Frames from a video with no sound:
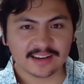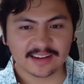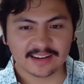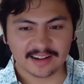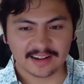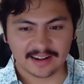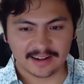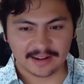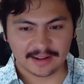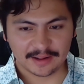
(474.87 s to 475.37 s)

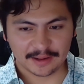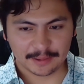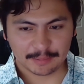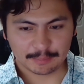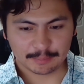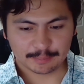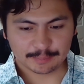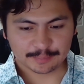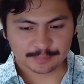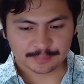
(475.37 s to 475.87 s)

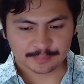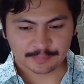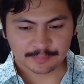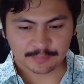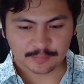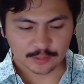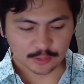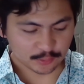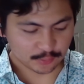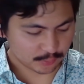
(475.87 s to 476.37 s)

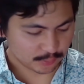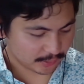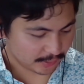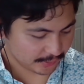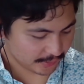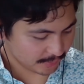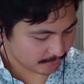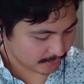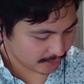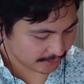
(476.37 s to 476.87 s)
Those were all
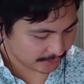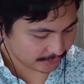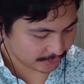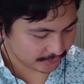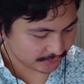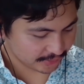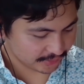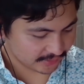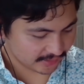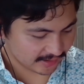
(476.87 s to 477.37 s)
the
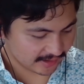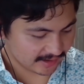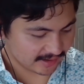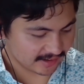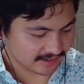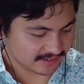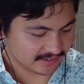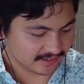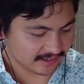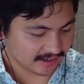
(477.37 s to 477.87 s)
models,
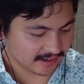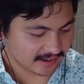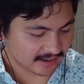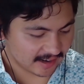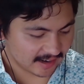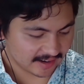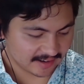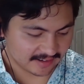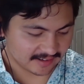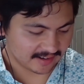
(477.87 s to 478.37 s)
and yeah,
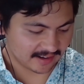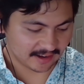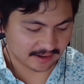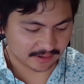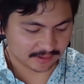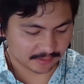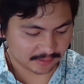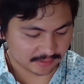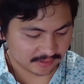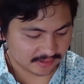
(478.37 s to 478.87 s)

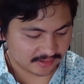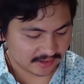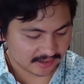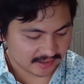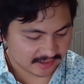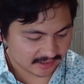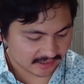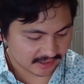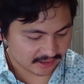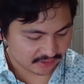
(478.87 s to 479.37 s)
I
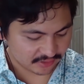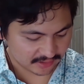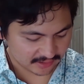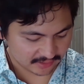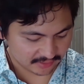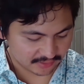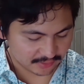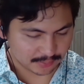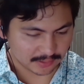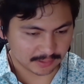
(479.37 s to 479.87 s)
didn't get a
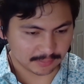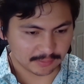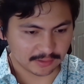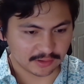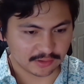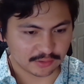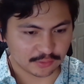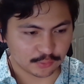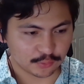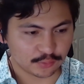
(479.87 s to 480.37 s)
chance to be able to
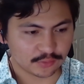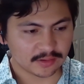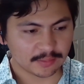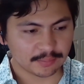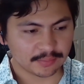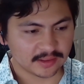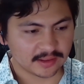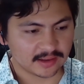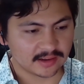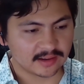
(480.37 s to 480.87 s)
do
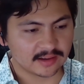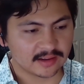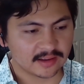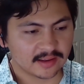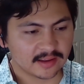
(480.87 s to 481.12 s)
something